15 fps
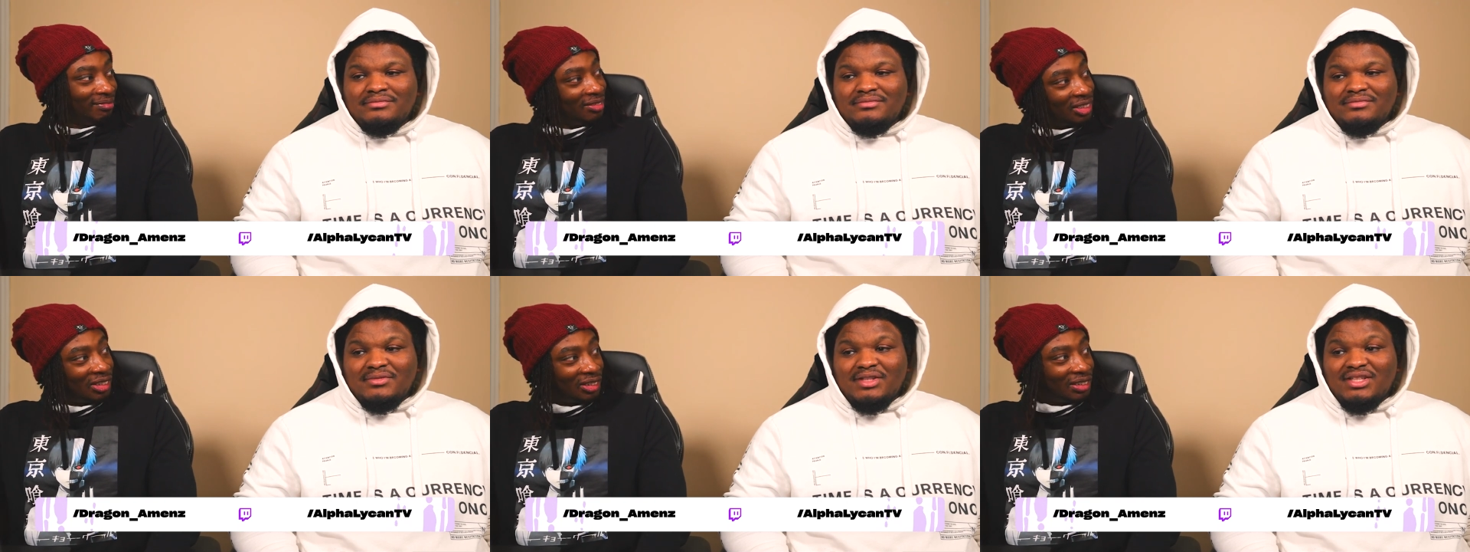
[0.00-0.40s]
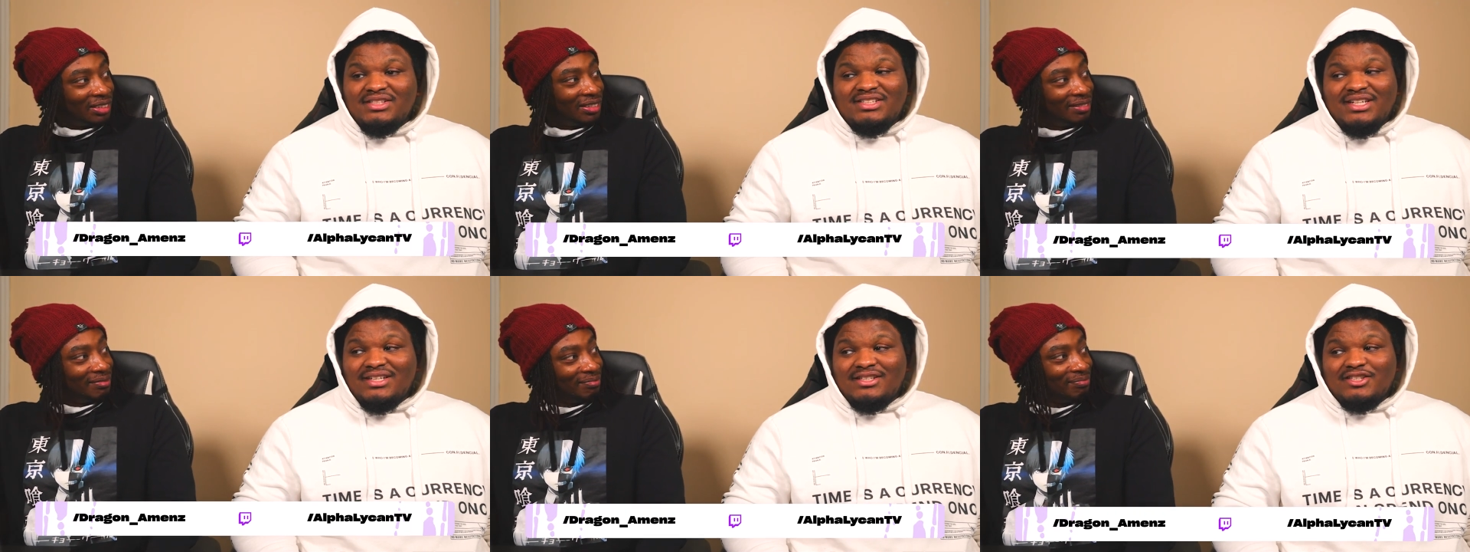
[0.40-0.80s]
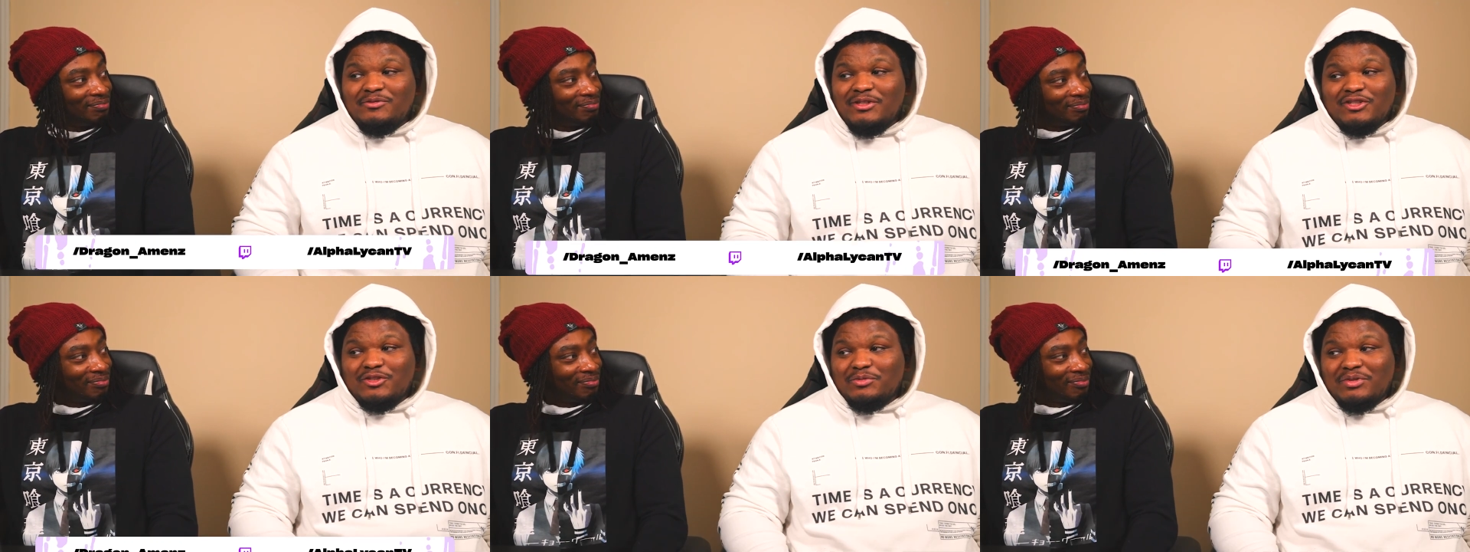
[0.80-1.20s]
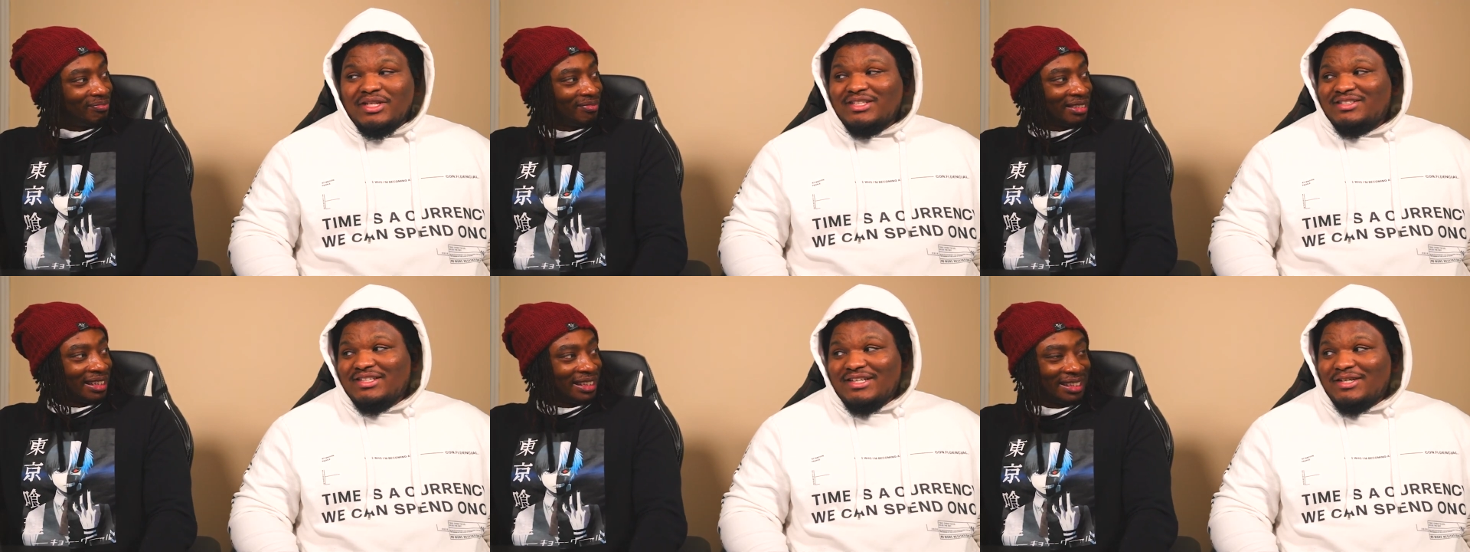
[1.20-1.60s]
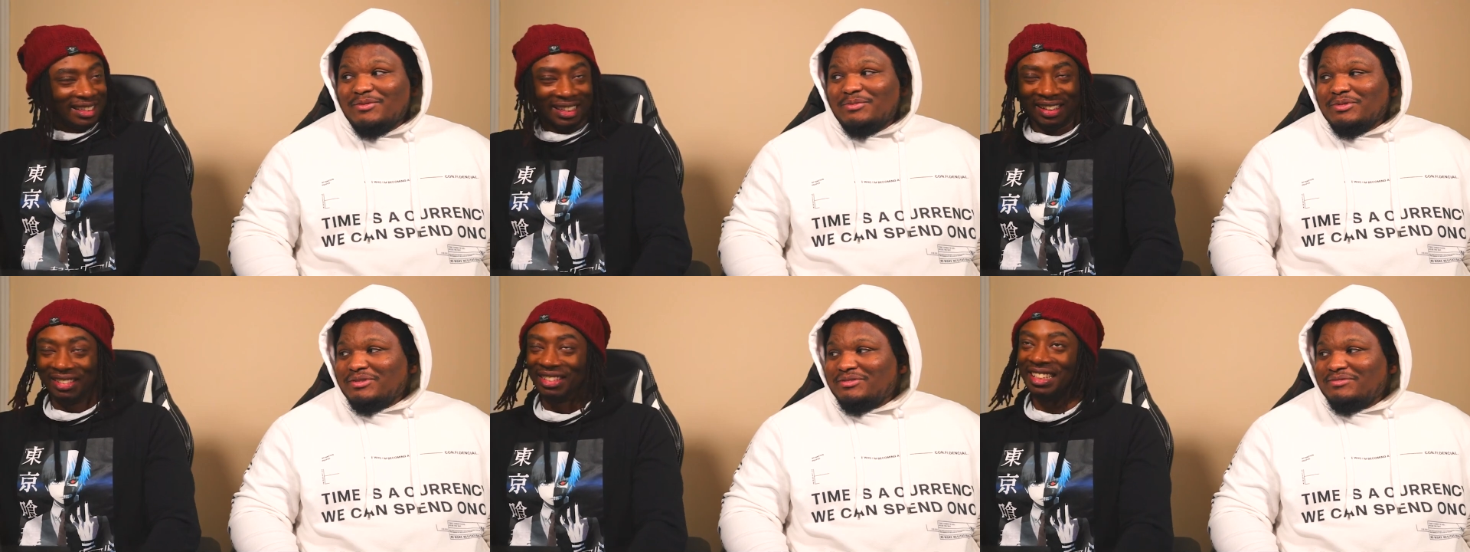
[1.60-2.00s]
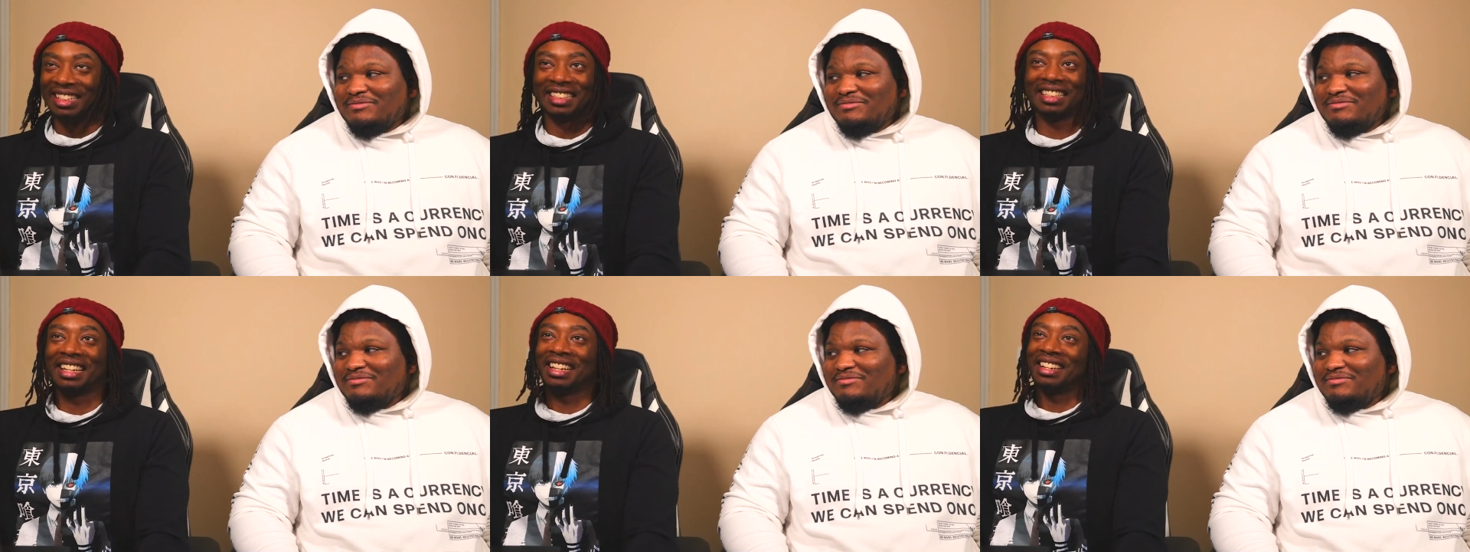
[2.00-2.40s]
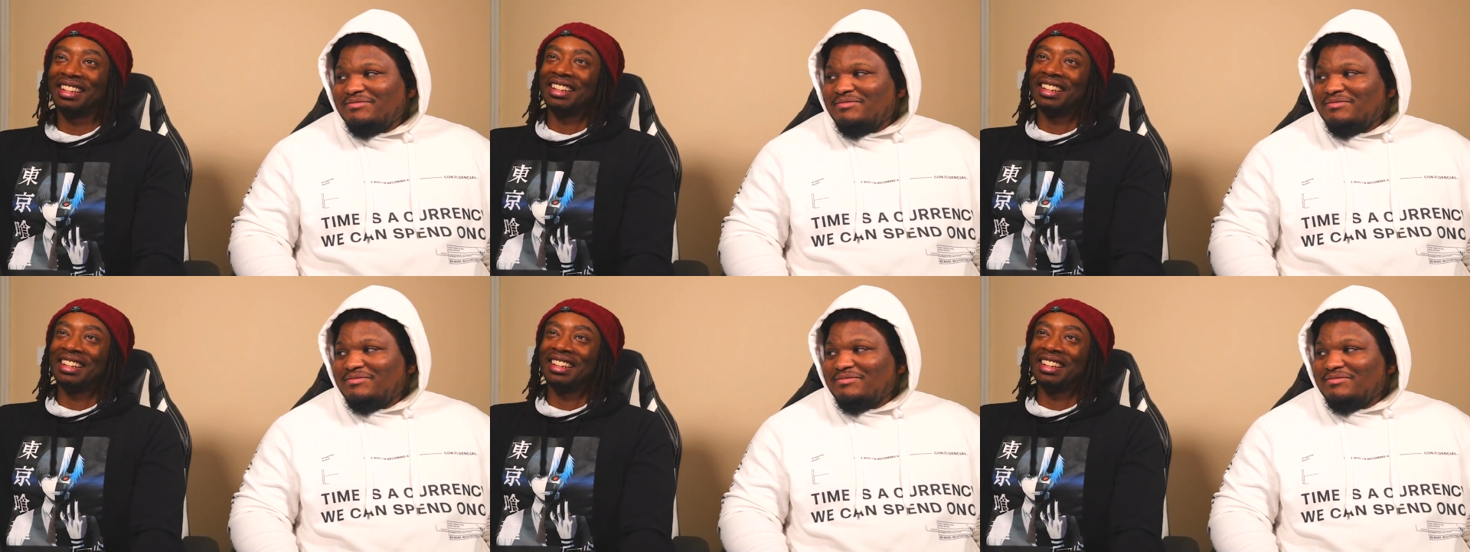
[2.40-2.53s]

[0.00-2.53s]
Speaker 1: This ain't the special place to help. I'm just saying,